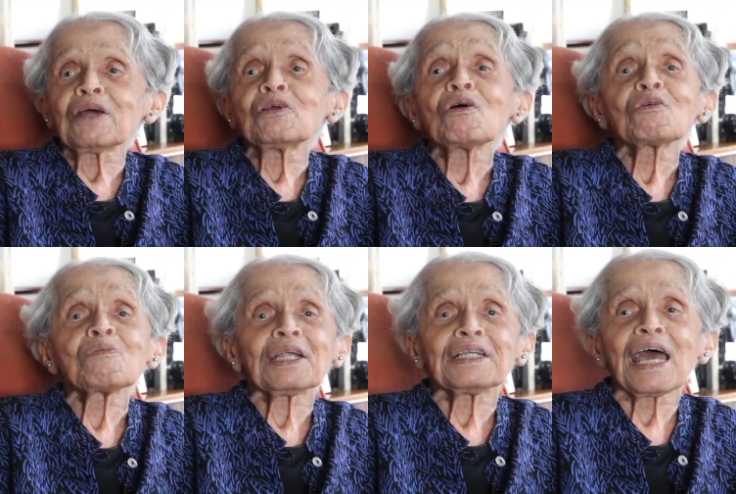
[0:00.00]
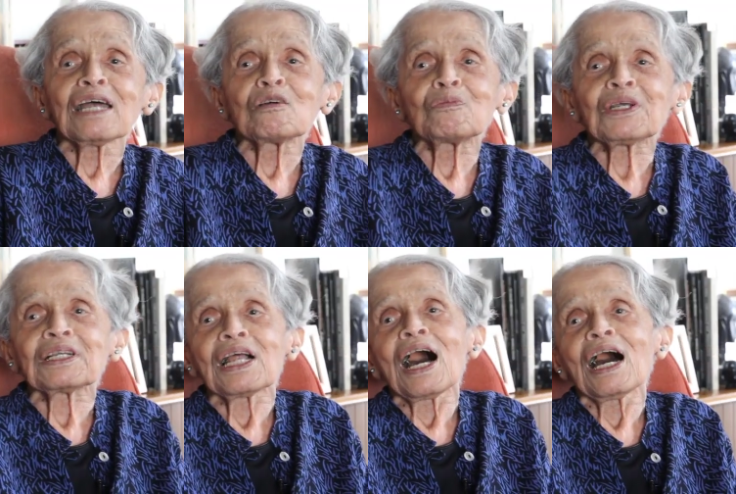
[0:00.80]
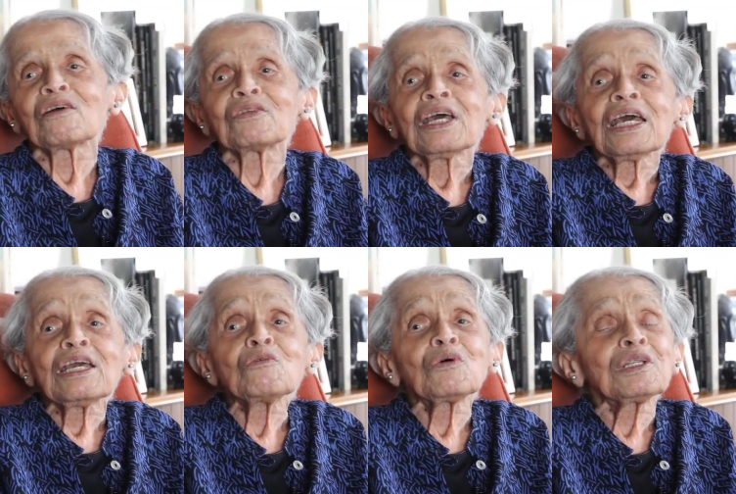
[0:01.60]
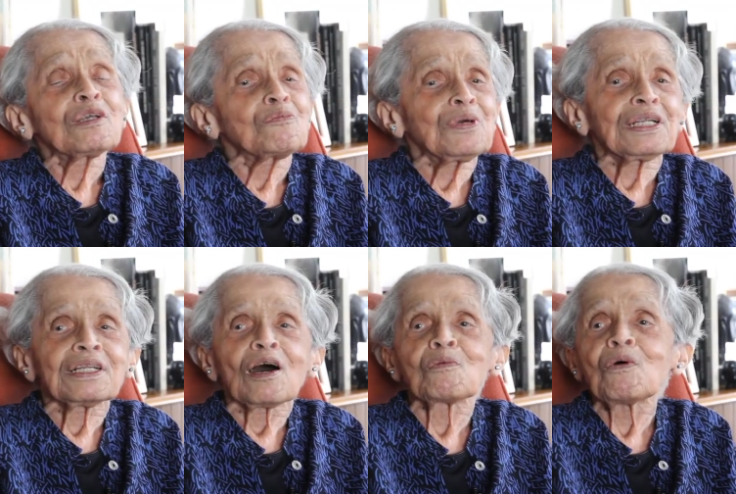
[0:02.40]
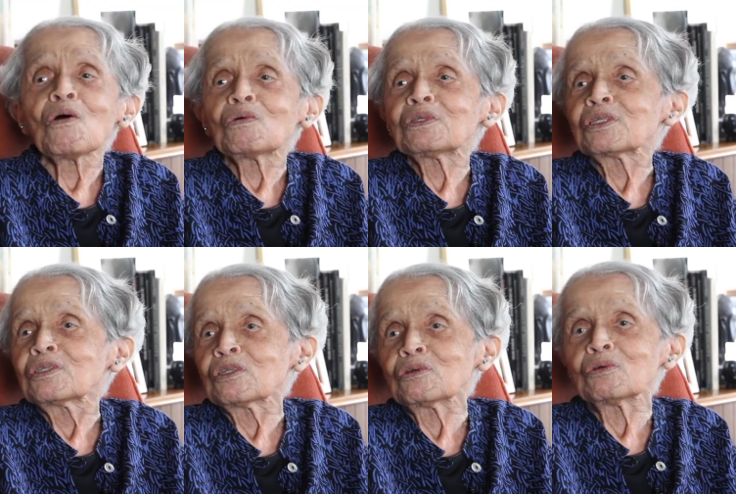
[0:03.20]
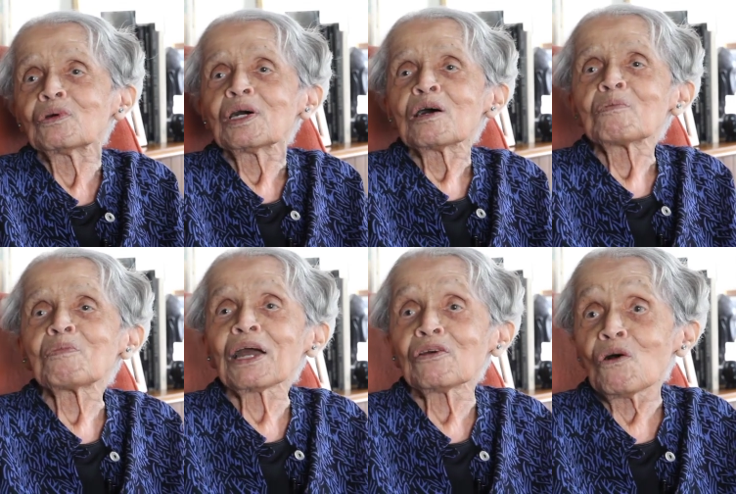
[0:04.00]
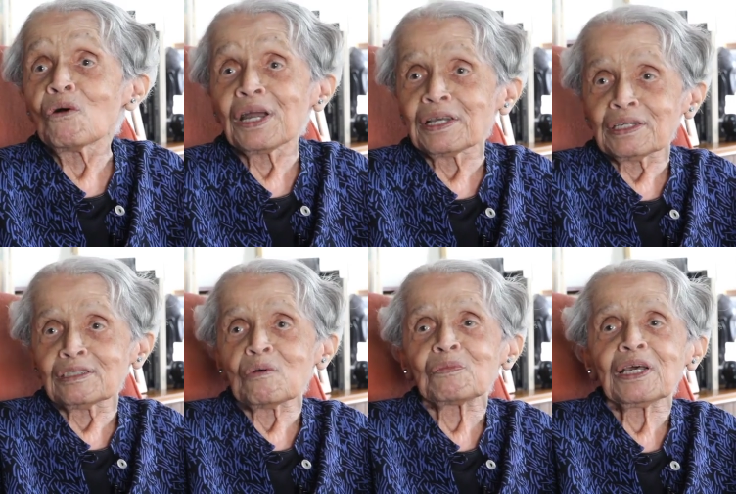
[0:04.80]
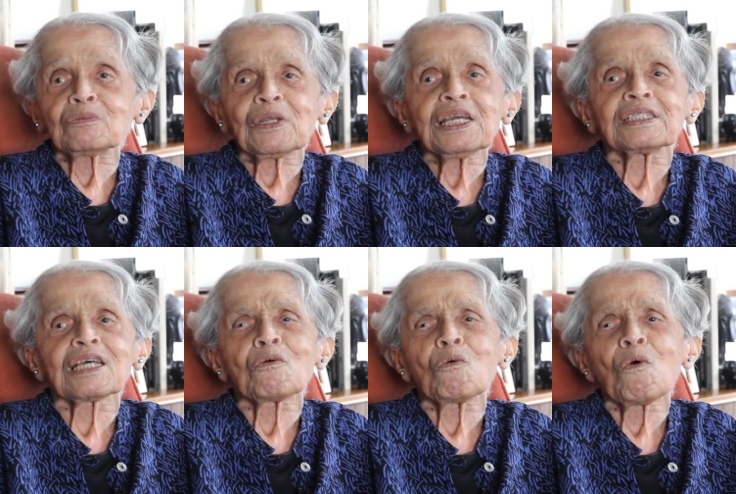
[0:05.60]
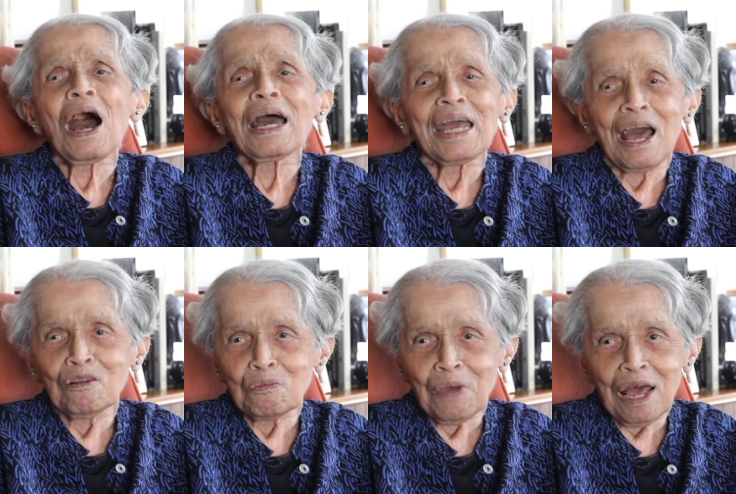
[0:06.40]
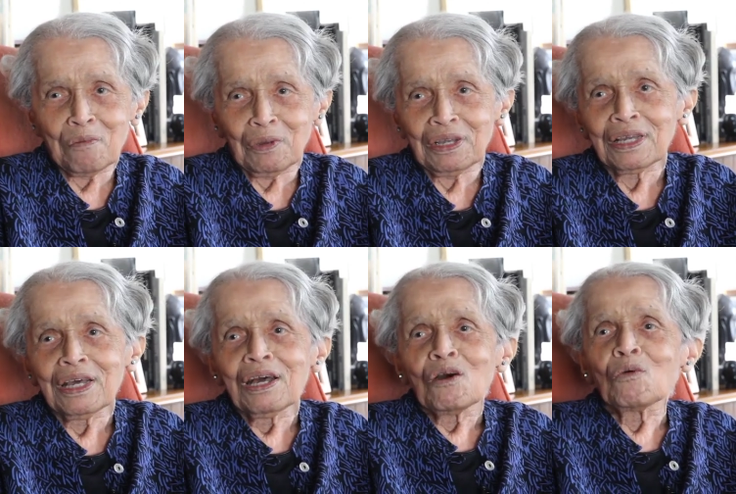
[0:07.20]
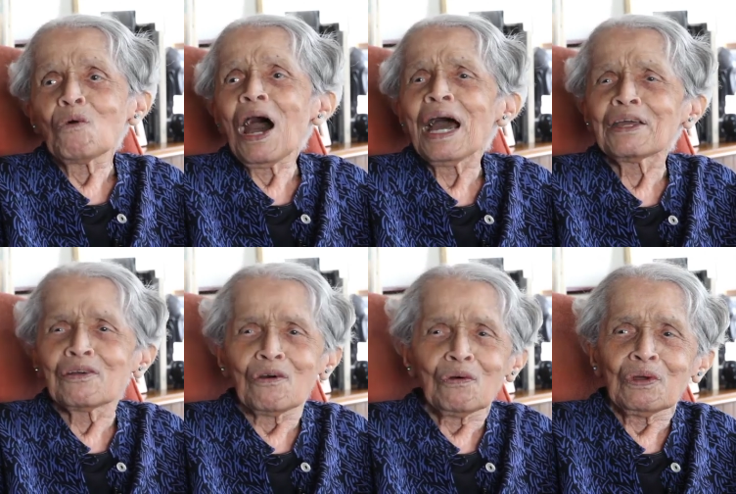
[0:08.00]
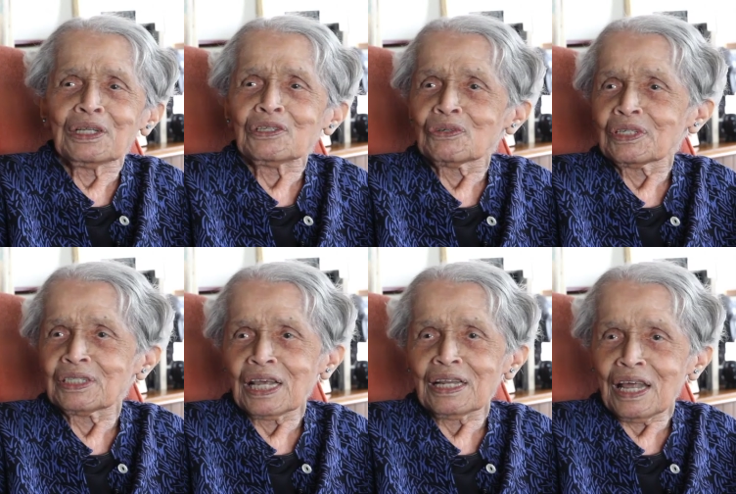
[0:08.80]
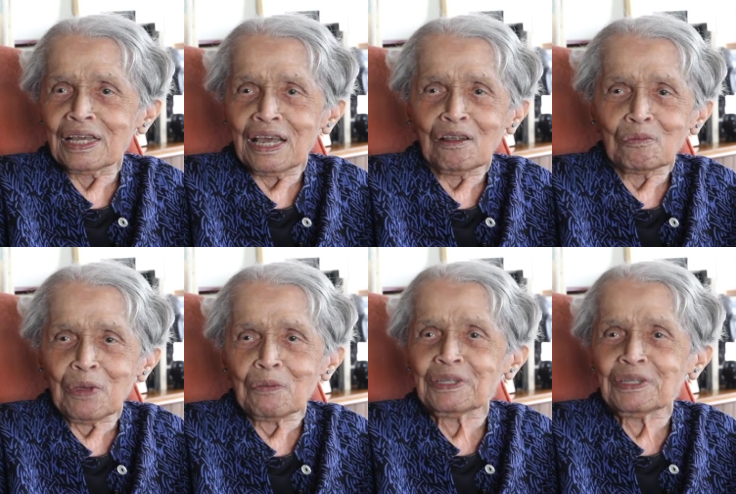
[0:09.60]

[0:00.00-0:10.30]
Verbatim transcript: I know if my dad had been alive, he wouldn't have been opposed to my going someplace, but he'd say, why Alabama? Why go into a state like Alabama?